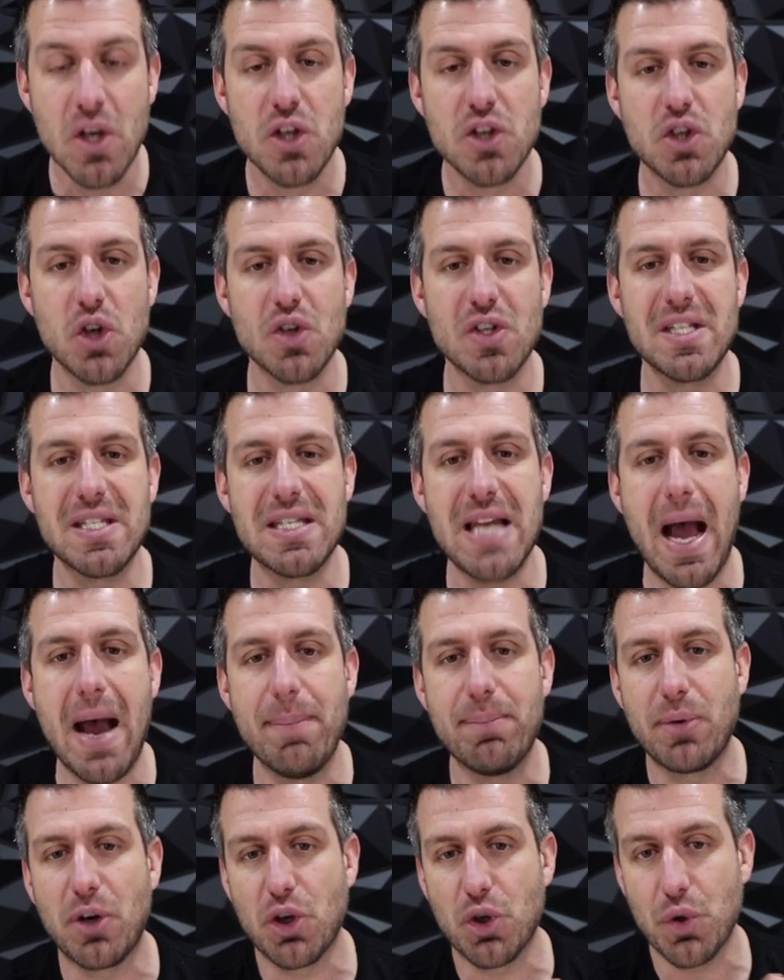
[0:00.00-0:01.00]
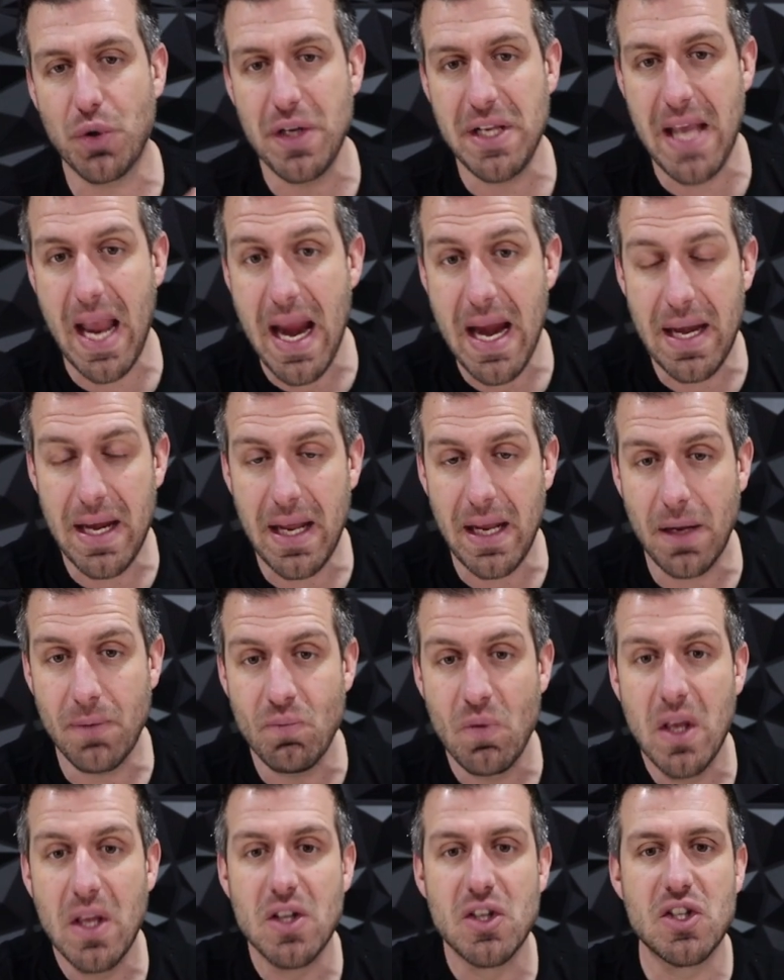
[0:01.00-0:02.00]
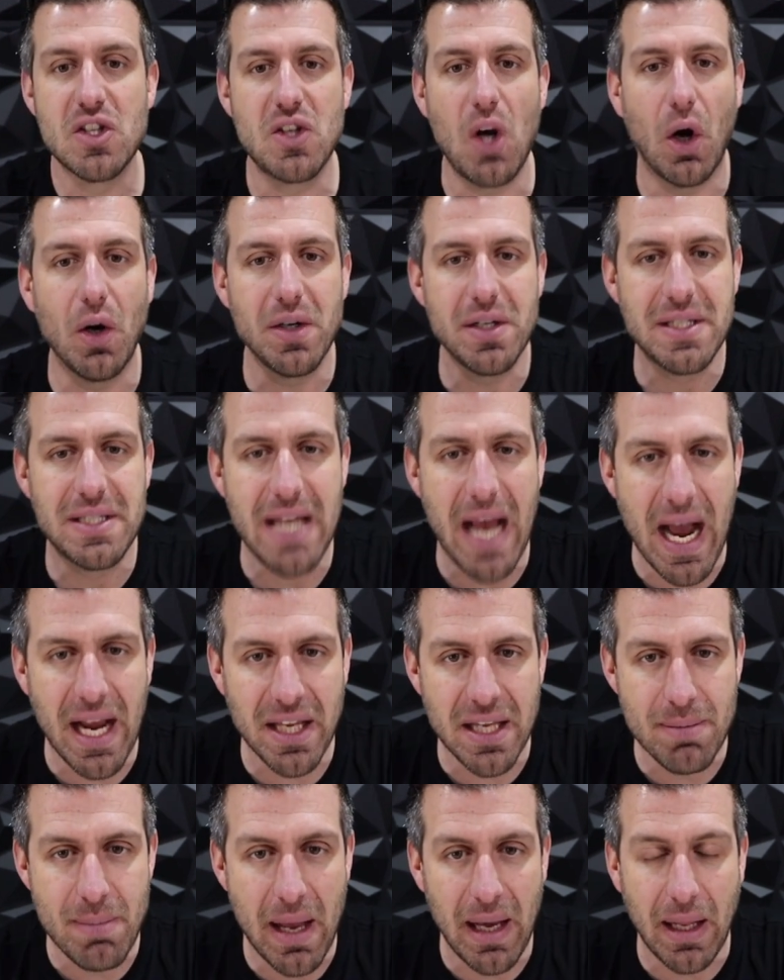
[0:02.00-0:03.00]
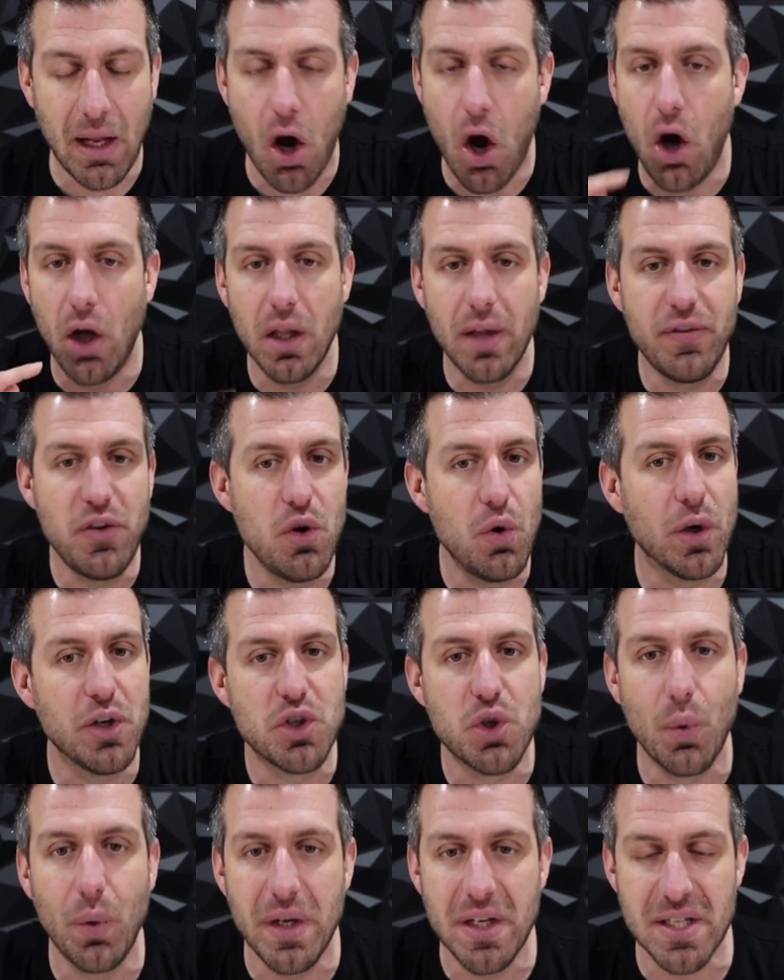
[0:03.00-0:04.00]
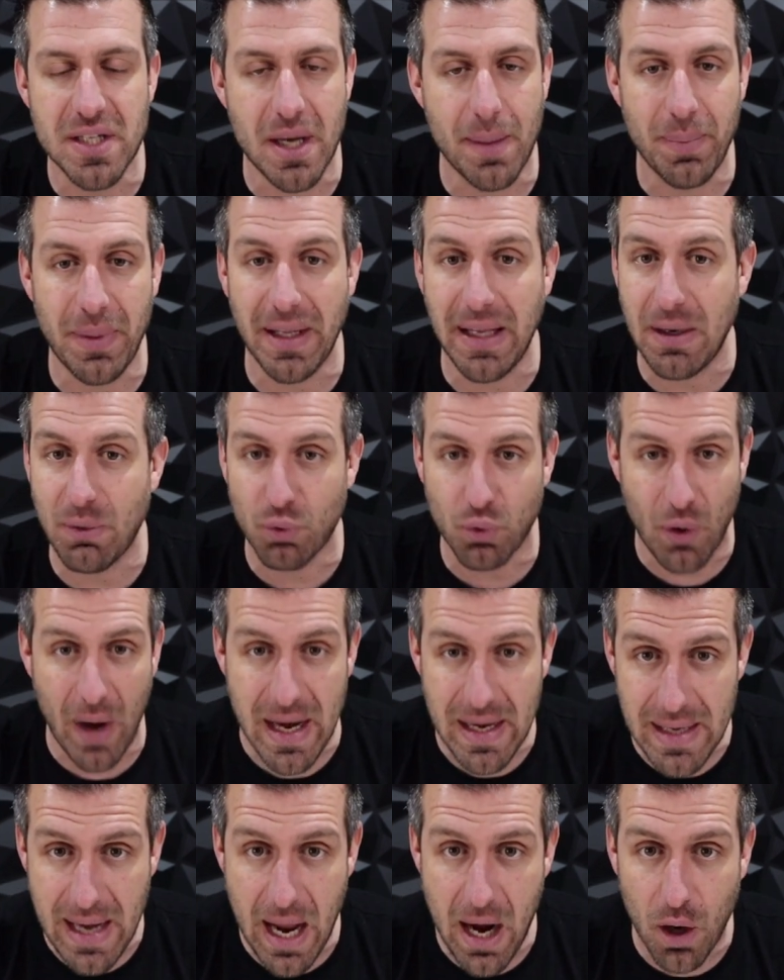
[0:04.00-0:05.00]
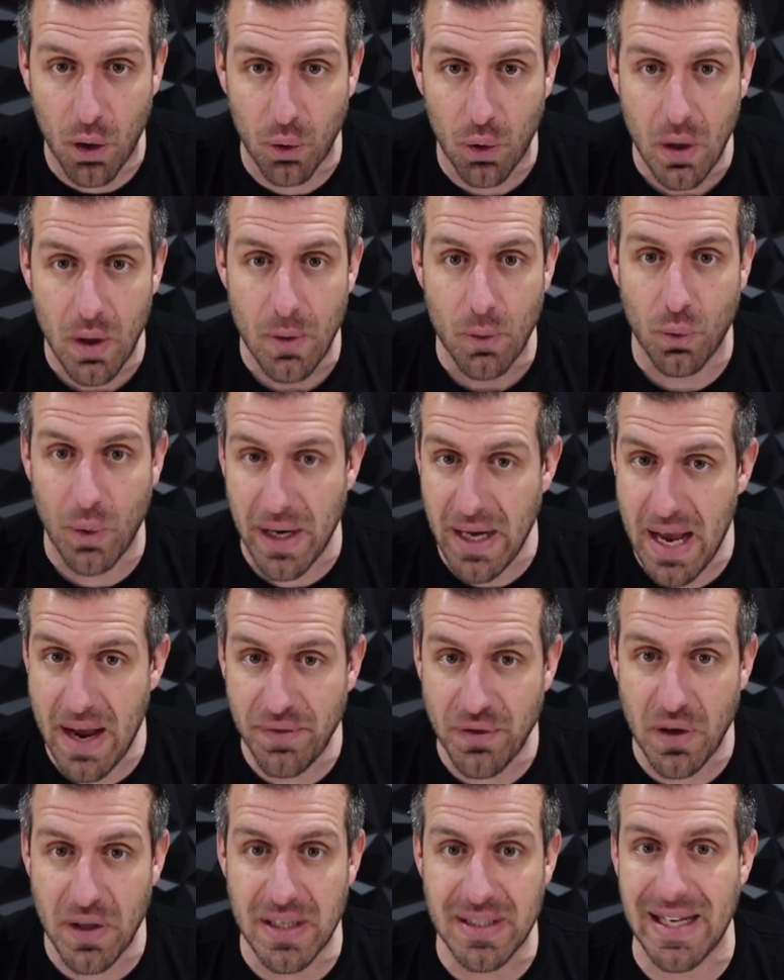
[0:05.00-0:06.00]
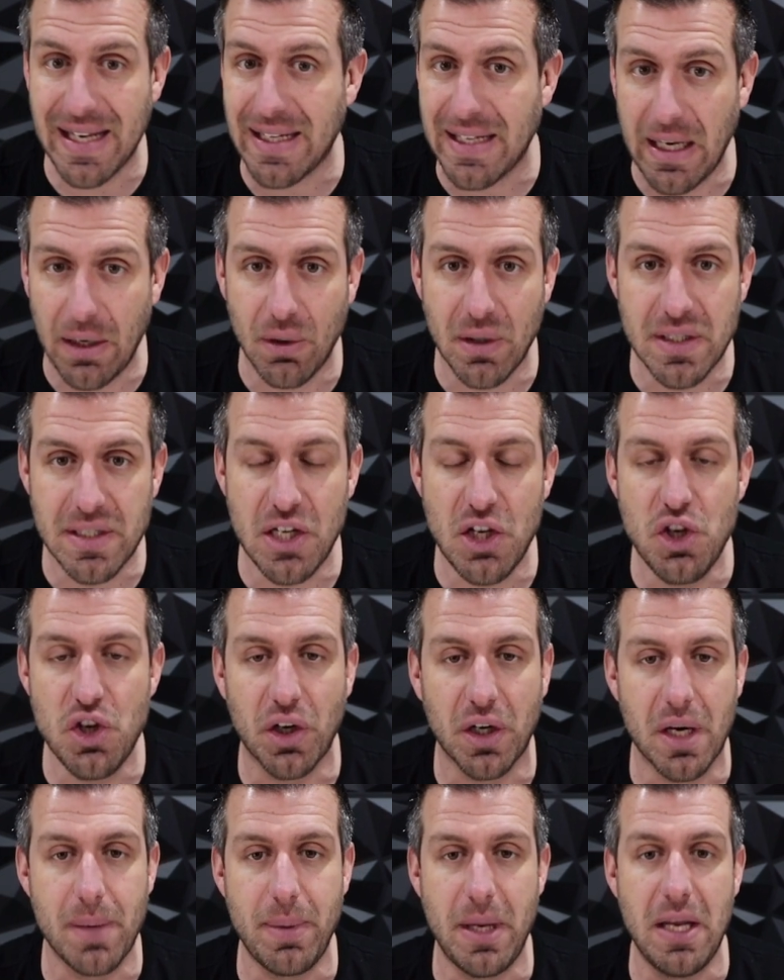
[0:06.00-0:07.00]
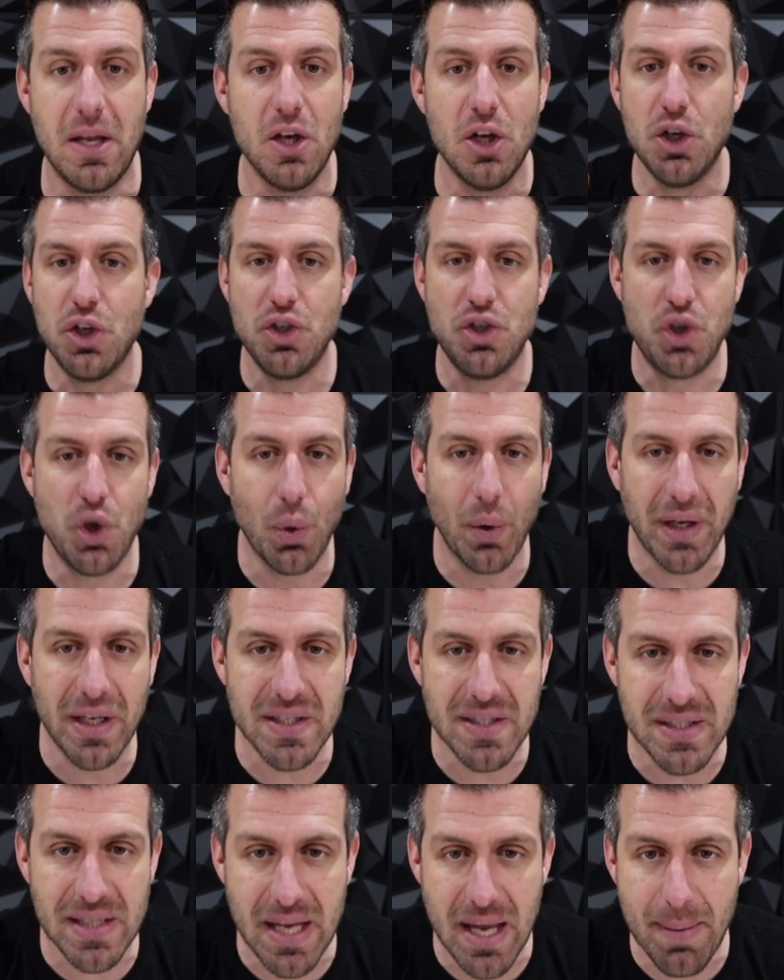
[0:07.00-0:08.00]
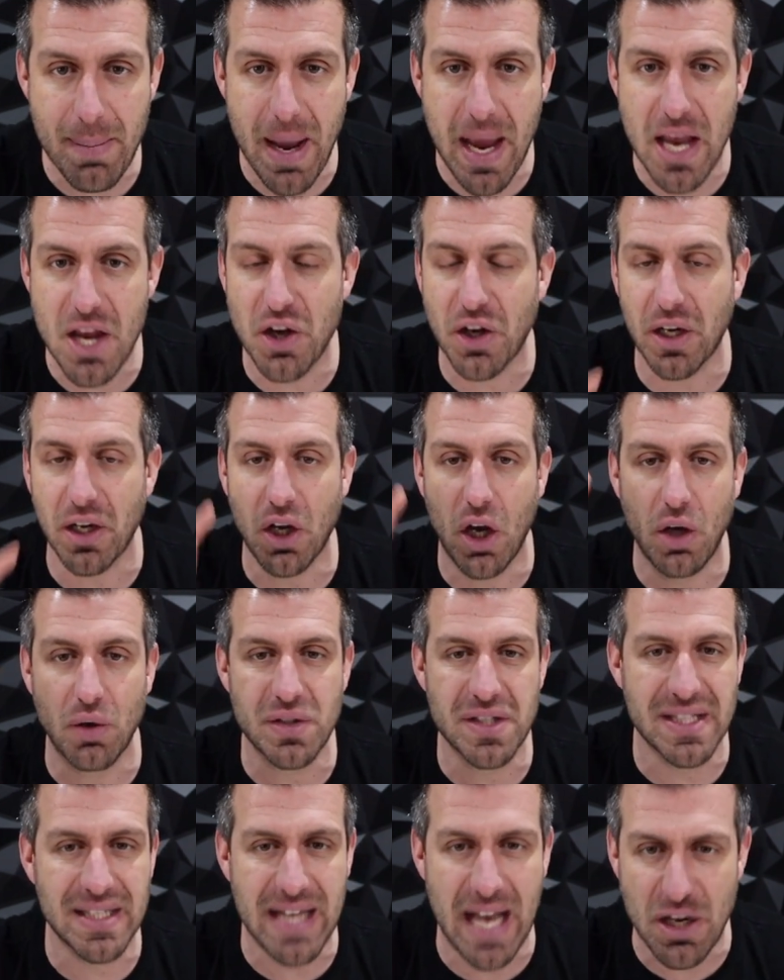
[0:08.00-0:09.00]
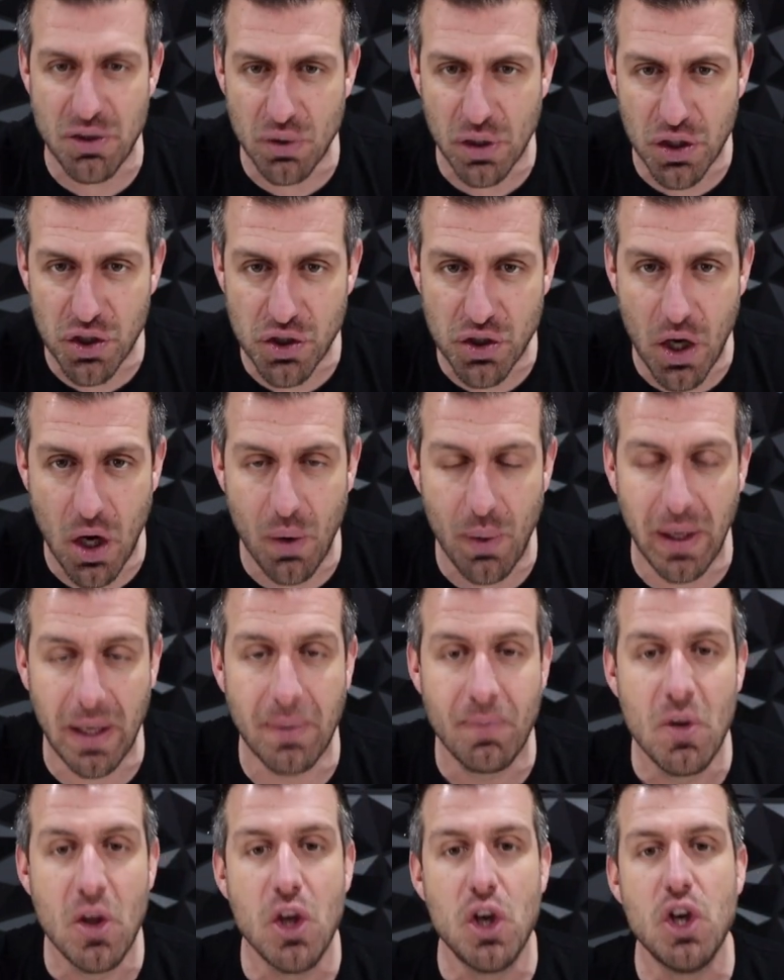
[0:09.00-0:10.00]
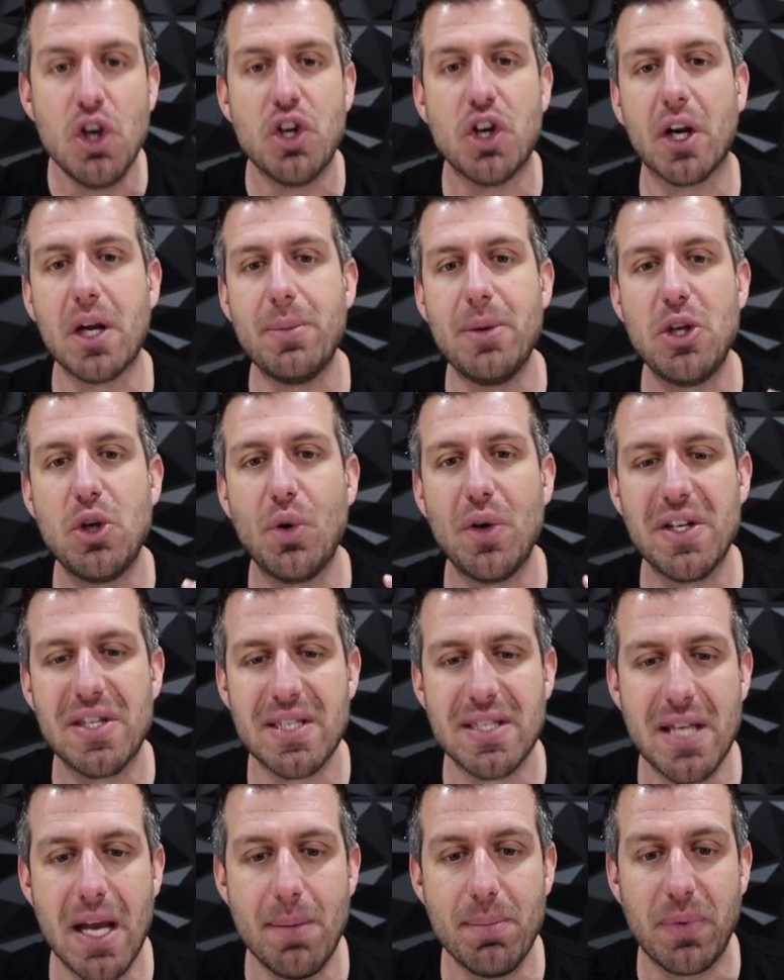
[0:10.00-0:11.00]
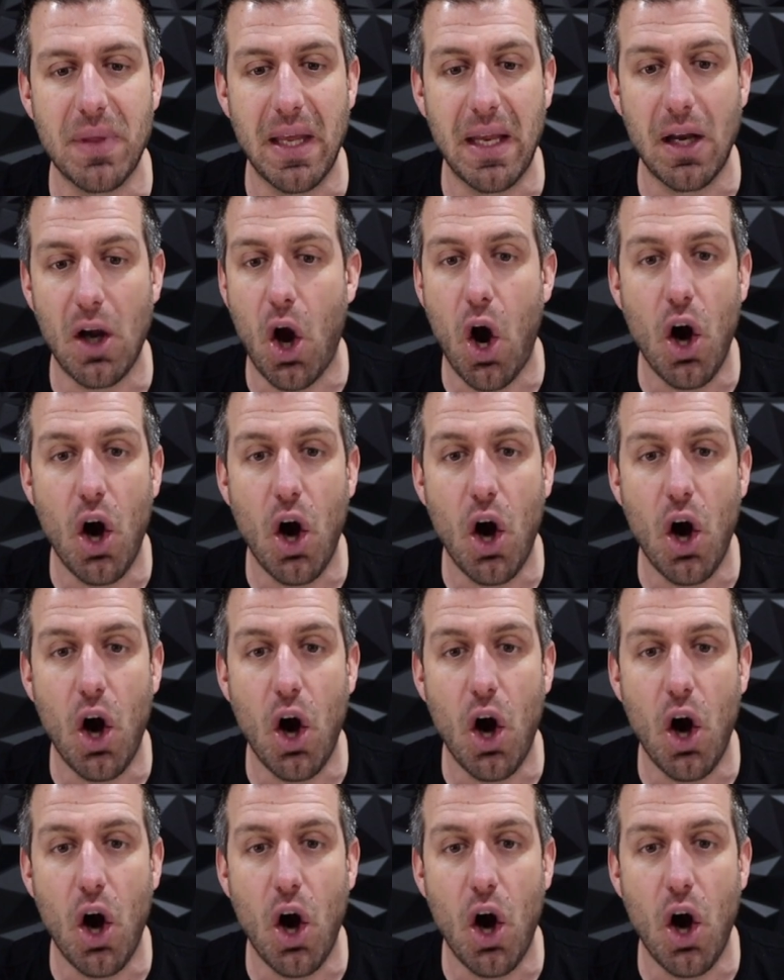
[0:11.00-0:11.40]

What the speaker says: So stop creating, start documenting. All of you are doing something right now, right after this, I guarantee you're gonna be doing a CMA, you're gonna go schedule a showing, you're gonna be doing something.